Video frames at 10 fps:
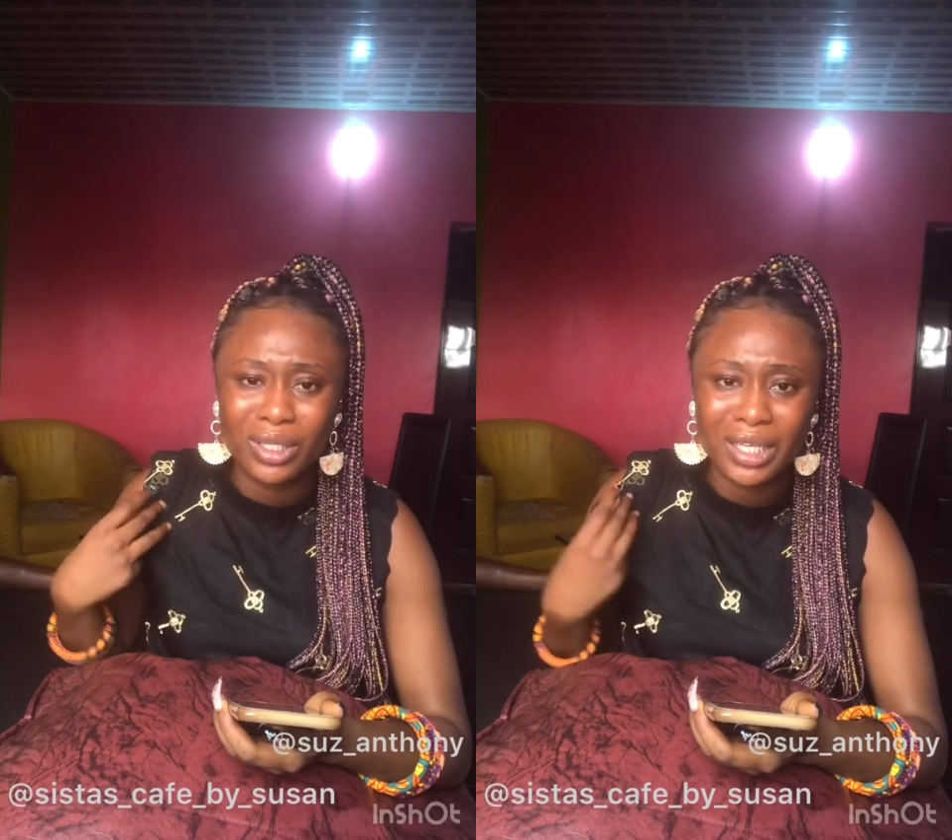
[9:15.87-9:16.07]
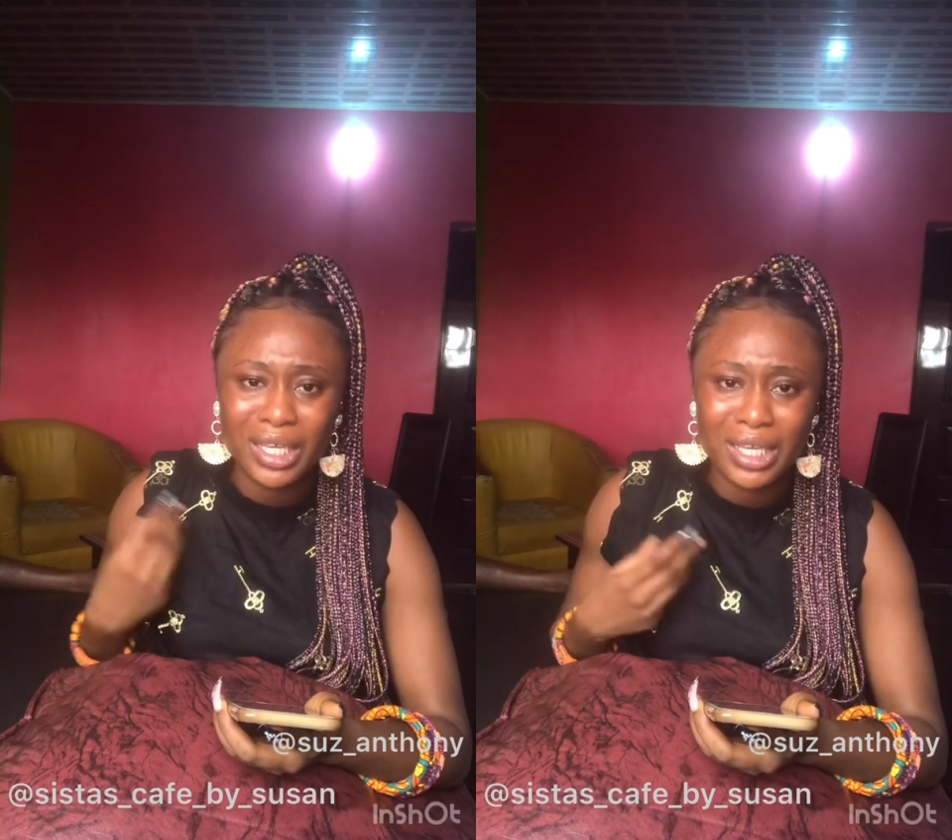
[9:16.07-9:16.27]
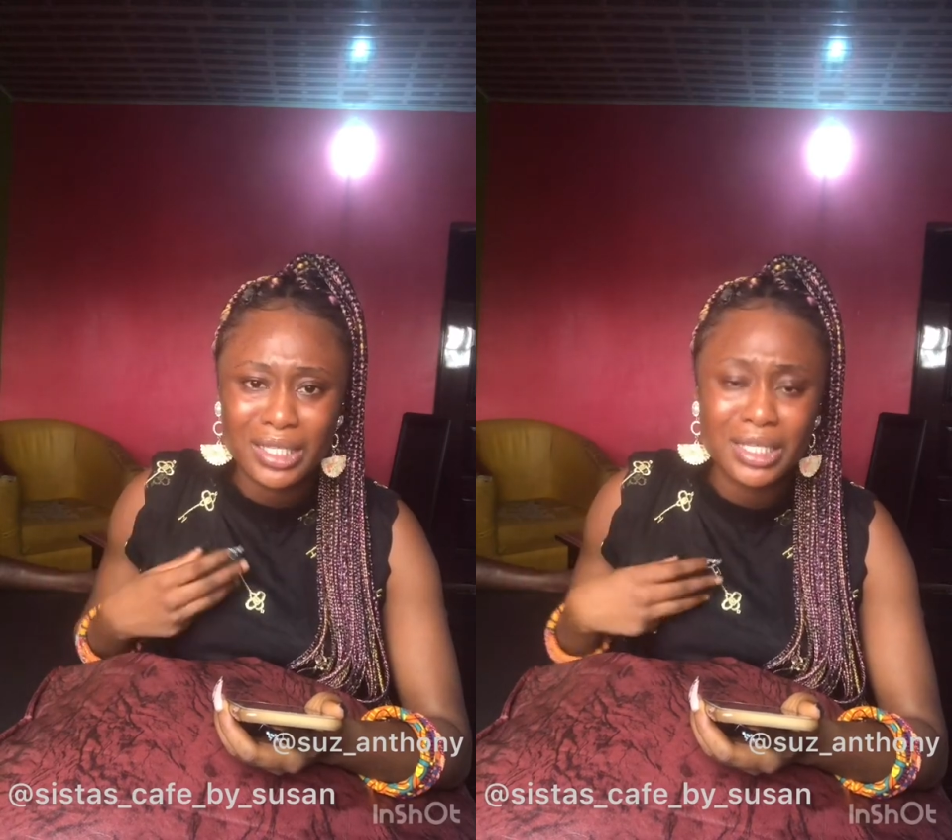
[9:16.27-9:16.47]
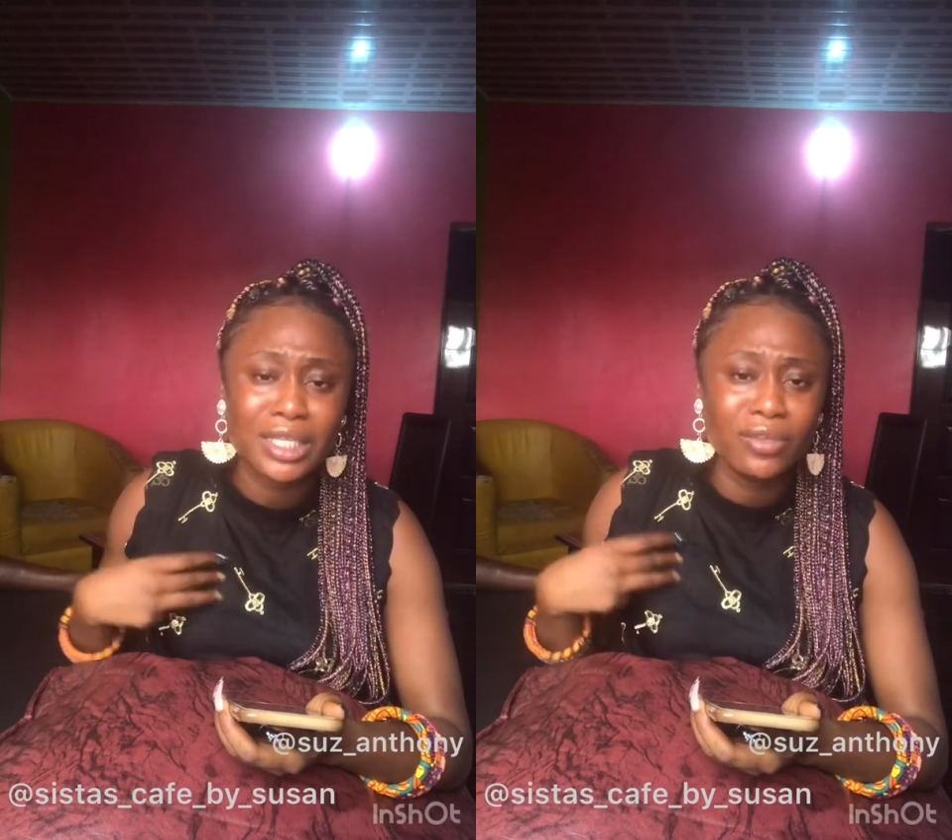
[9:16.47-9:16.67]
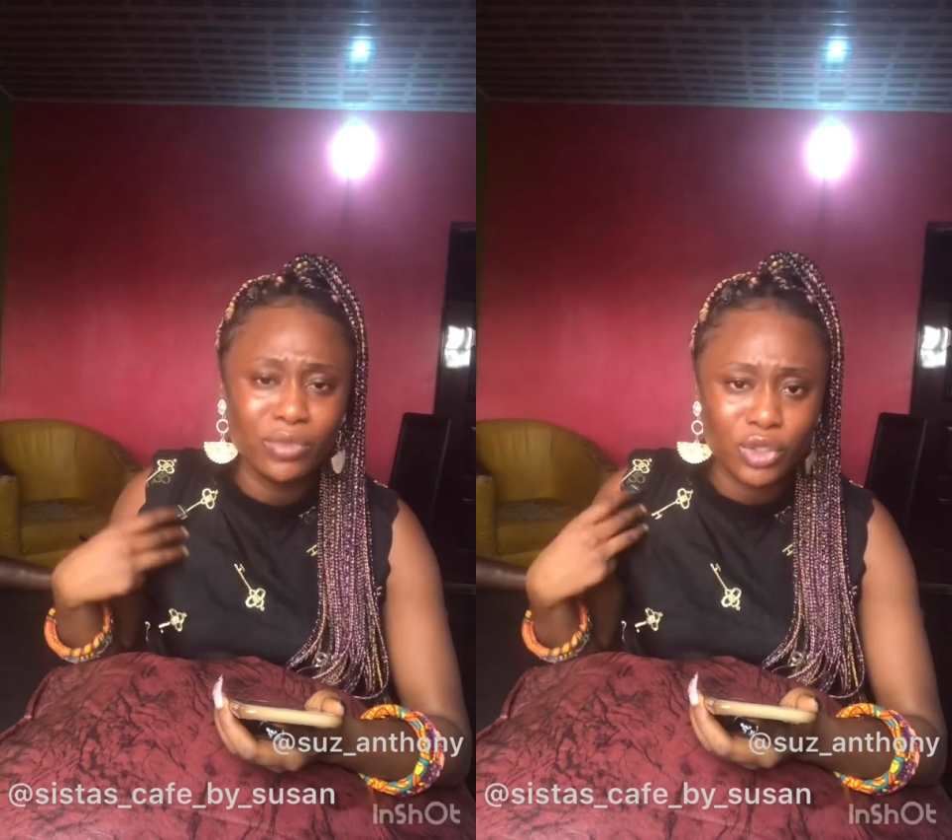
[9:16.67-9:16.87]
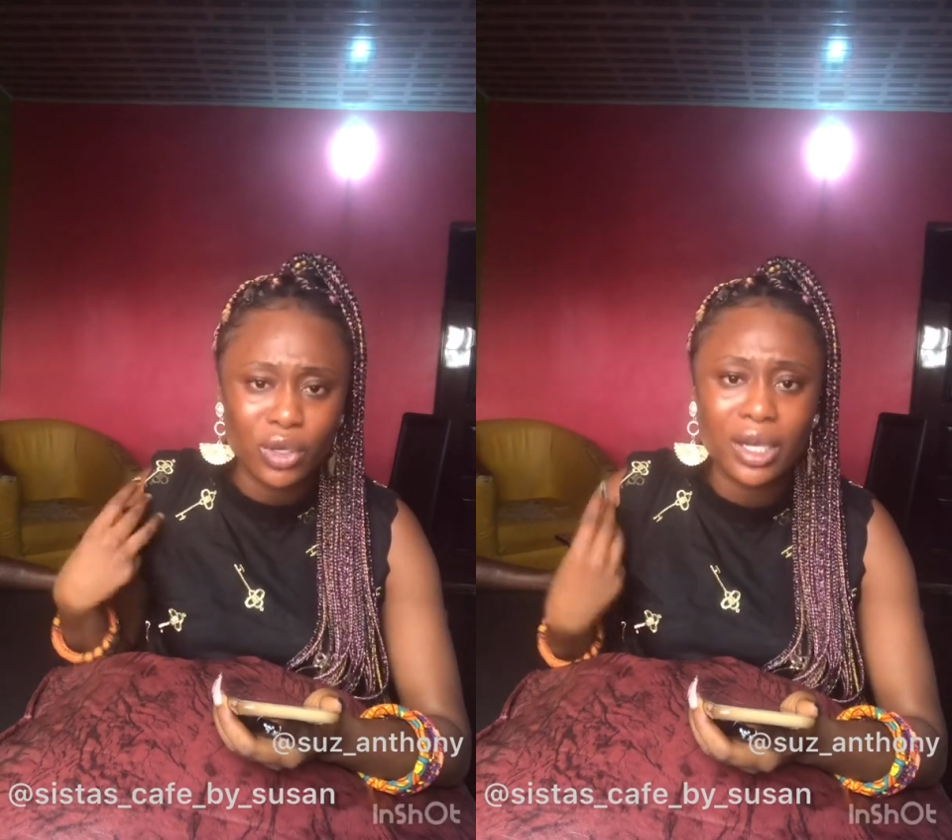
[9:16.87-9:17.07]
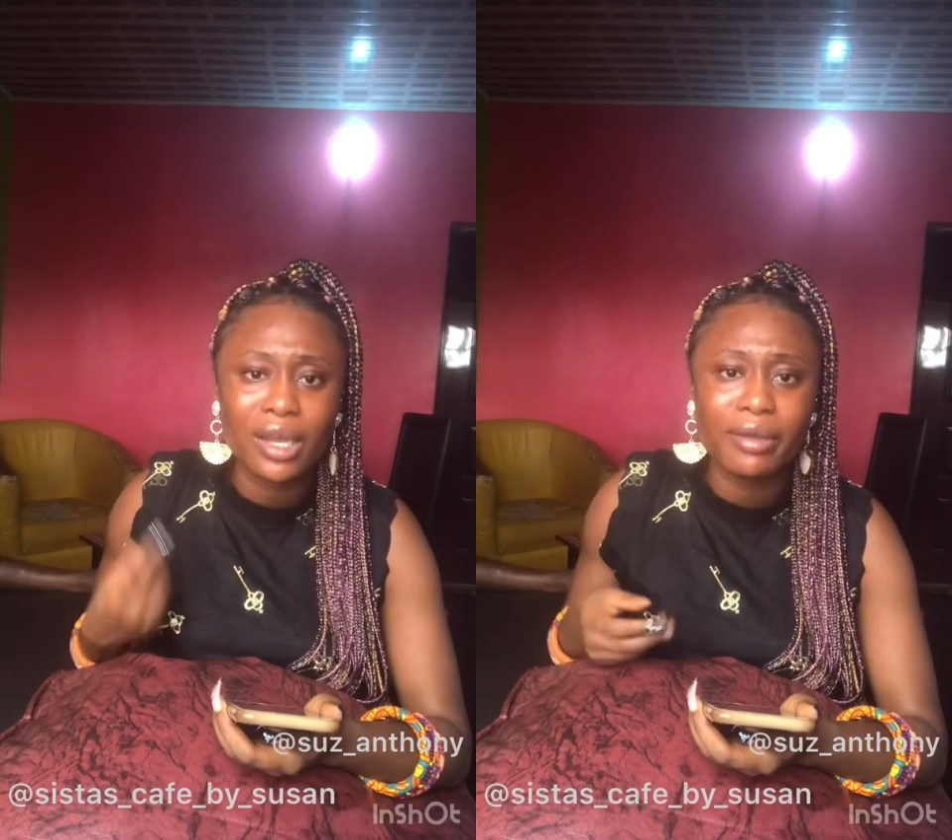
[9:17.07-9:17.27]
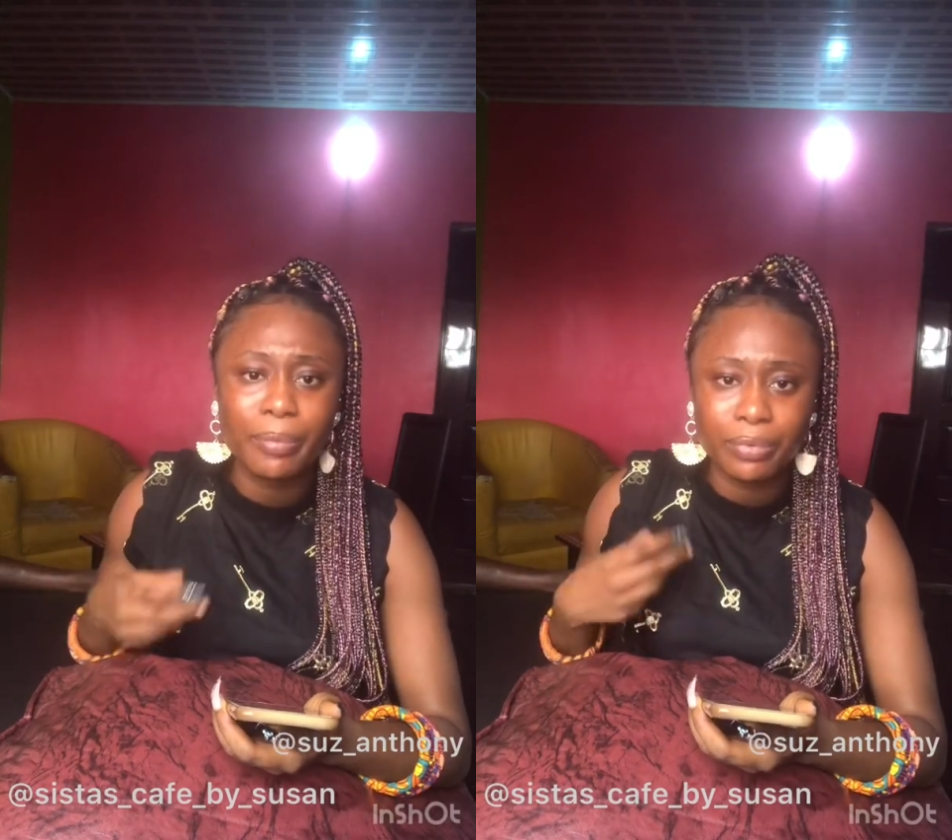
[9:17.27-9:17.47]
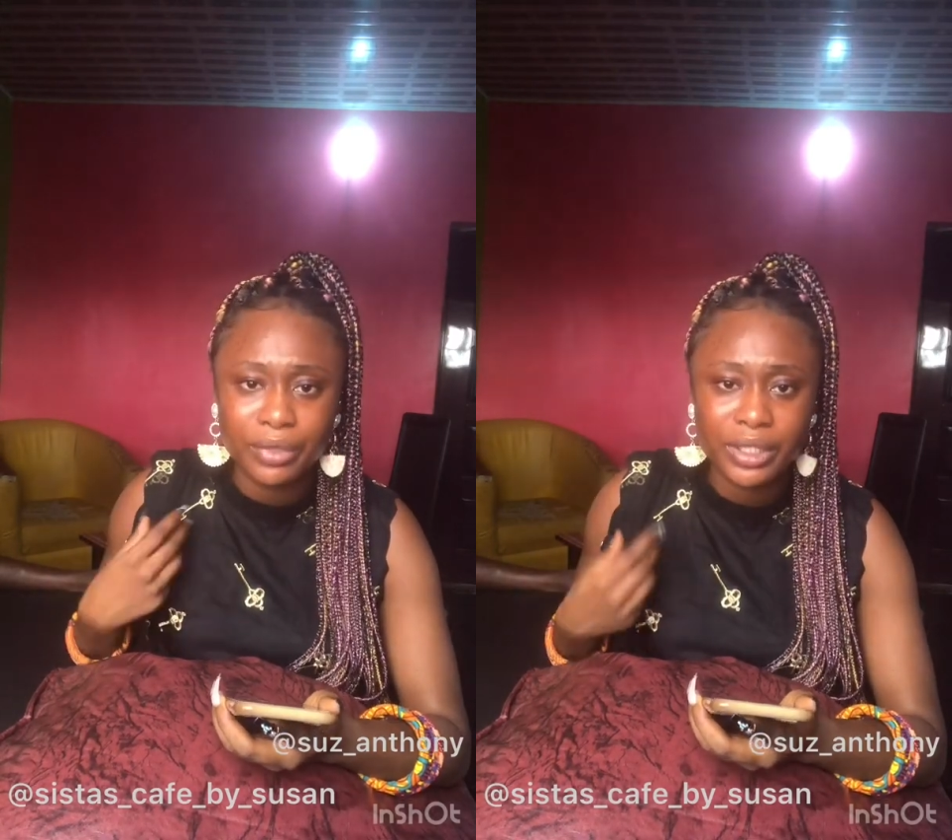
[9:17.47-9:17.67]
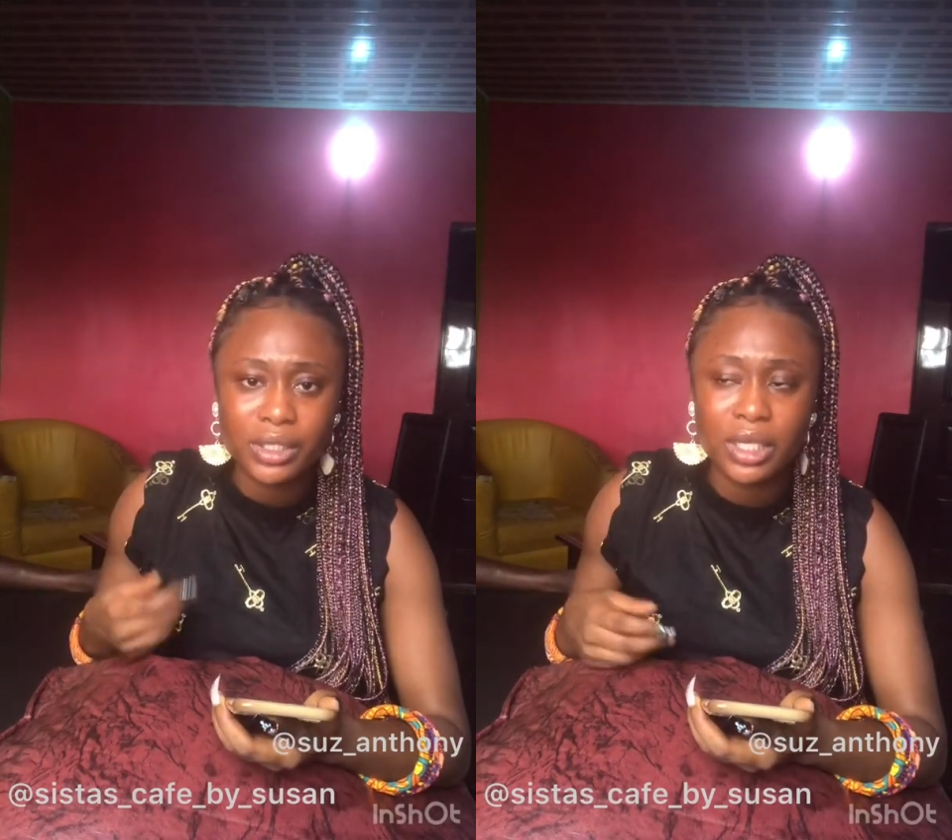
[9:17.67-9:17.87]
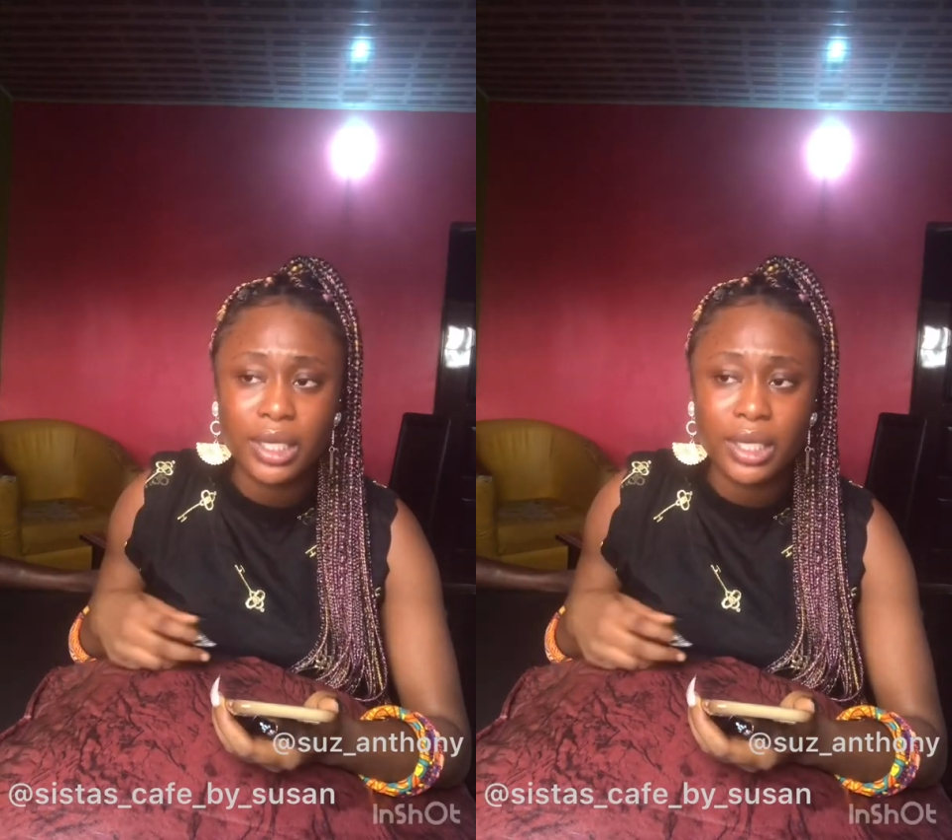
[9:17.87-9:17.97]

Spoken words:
lace and even your Ankara prints,